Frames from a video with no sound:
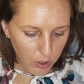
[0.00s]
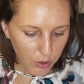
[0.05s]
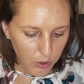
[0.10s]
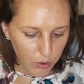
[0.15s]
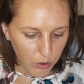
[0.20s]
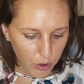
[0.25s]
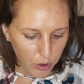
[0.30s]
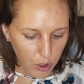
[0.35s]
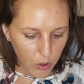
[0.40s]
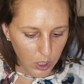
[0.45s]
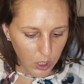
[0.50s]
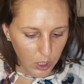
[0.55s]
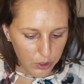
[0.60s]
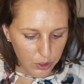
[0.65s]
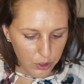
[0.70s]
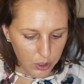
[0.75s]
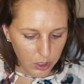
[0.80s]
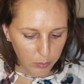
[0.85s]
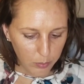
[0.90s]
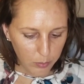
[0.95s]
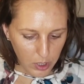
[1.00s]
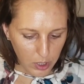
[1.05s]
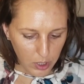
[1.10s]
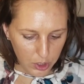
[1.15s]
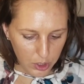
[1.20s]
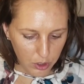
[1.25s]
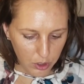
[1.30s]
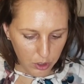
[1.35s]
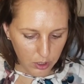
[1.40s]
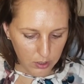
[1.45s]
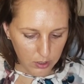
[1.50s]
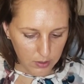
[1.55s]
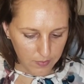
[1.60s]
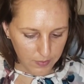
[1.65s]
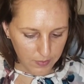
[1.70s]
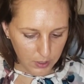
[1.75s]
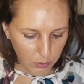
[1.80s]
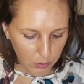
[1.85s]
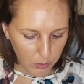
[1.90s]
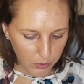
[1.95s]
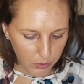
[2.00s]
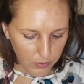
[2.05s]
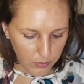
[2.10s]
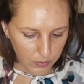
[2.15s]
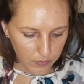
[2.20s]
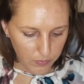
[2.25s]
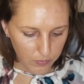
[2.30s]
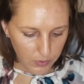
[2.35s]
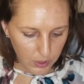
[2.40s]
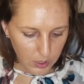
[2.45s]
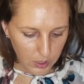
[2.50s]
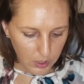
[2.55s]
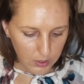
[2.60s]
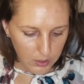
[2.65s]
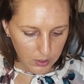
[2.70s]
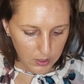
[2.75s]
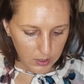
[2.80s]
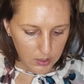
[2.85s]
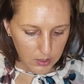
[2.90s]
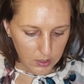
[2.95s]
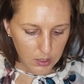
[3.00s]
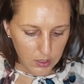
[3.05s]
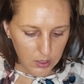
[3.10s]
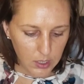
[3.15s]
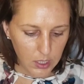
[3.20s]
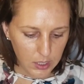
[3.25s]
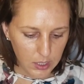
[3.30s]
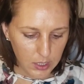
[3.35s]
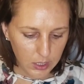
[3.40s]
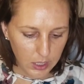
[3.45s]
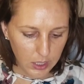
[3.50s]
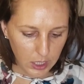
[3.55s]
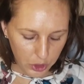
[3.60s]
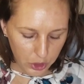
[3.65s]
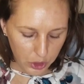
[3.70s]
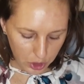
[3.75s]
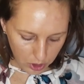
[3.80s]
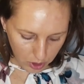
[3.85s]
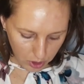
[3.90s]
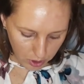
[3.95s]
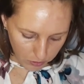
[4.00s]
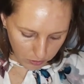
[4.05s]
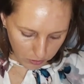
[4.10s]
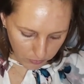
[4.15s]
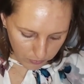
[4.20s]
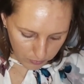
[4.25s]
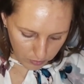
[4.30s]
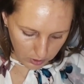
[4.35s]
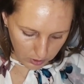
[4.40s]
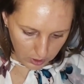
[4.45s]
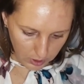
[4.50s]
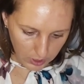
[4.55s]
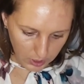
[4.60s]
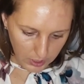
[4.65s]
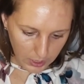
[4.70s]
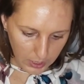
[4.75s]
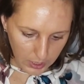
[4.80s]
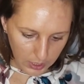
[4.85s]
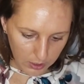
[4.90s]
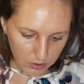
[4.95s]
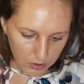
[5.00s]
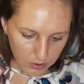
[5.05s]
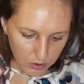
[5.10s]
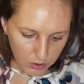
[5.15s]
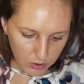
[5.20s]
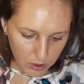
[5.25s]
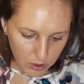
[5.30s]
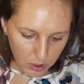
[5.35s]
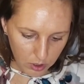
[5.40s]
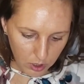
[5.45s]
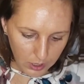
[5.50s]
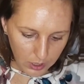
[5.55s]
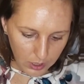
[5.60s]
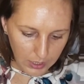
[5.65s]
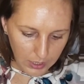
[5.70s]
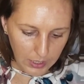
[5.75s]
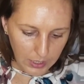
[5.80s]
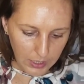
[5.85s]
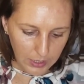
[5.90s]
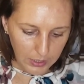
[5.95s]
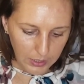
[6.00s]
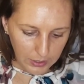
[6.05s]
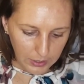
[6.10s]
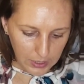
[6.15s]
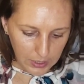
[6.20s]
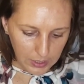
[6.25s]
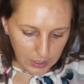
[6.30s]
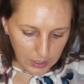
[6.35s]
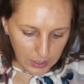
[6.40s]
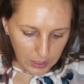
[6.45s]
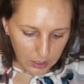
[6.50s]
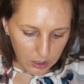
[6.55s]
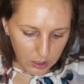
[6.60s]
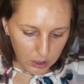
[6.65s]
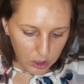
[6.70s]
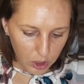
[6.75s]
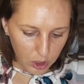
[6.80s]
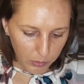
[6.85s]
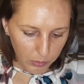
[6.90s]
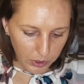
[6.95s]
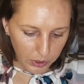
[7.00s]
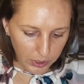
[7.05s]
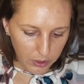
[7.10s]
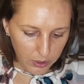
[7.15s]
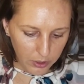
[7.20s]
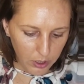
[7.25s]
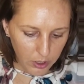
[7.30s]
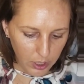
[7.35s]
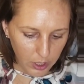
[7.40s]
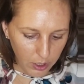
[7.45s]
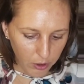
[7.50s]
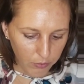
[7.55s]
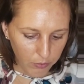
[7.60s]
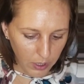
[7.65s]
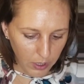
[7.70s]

no hydraulic pressure is available. This is an indication of, answer, leaking accumulator air